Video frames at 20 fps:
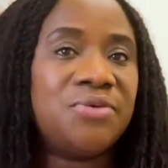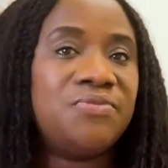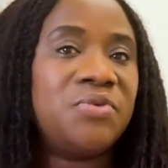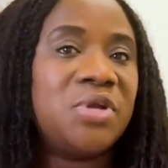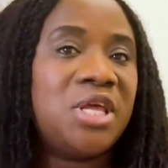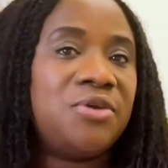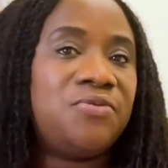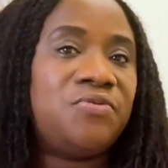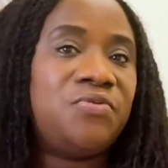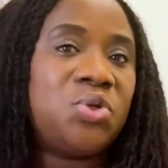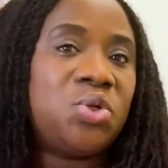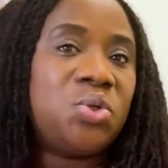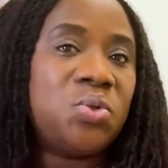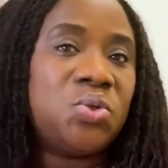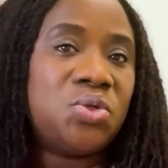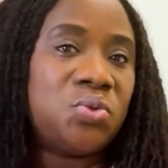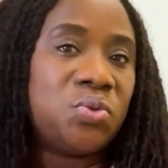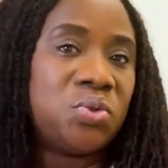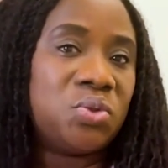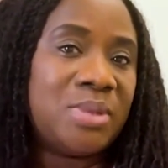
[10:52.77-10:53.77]
Even if you
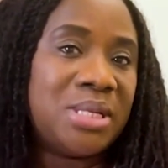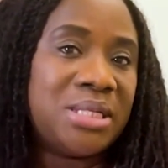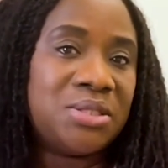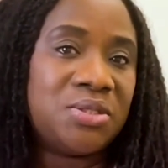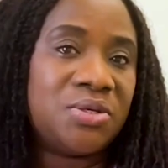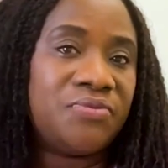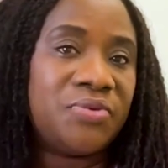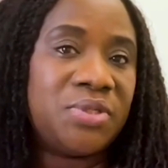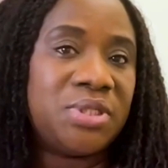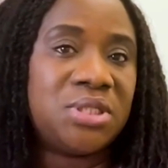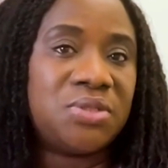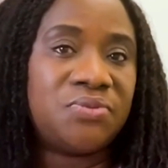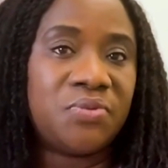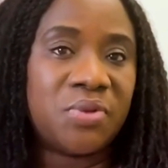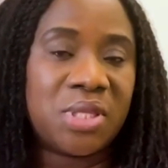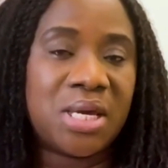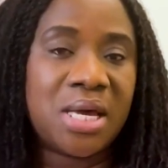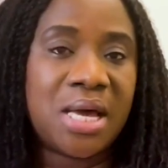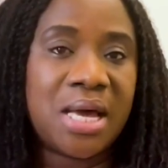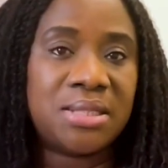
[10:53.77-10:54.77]
don't use my services
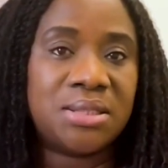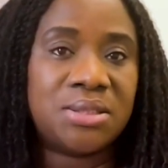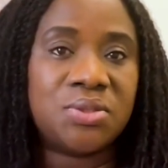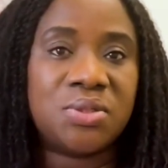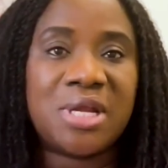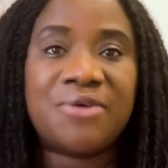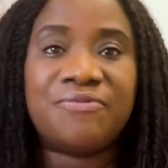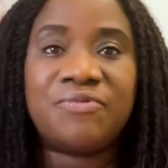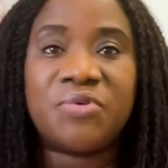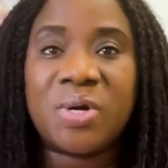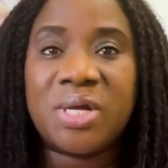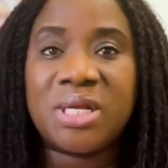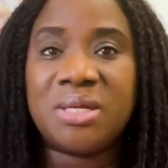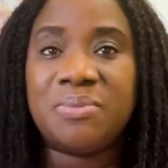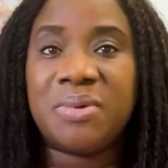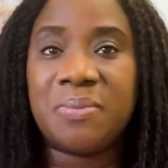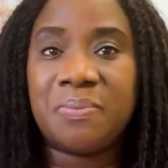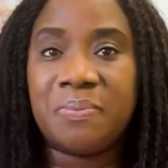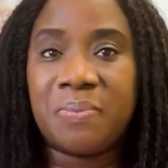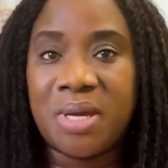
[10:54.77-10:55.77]
for the hands-on, I've
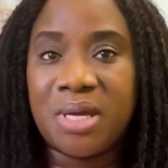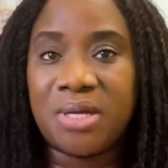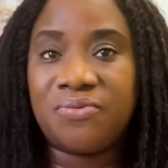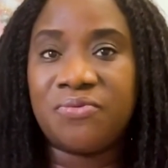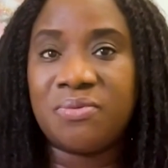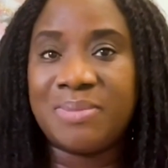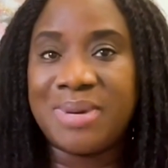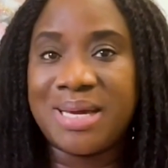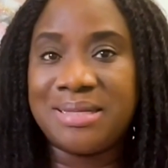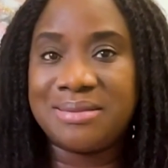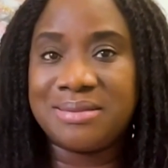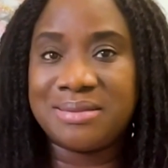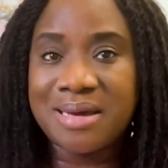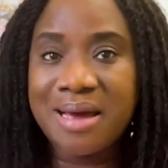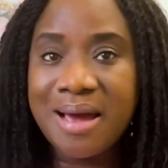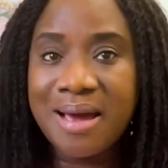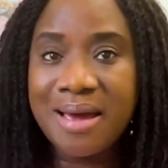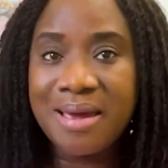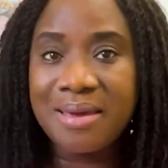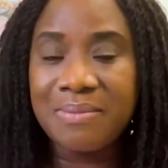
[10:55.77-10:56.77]
already been paid for my
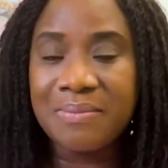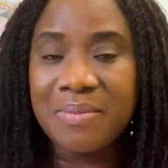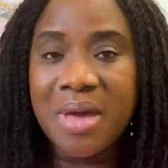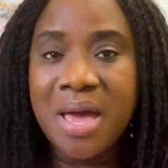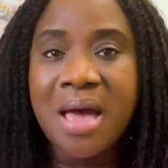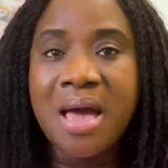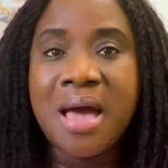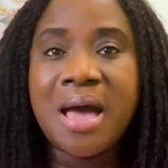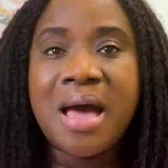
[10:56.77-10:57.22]
time.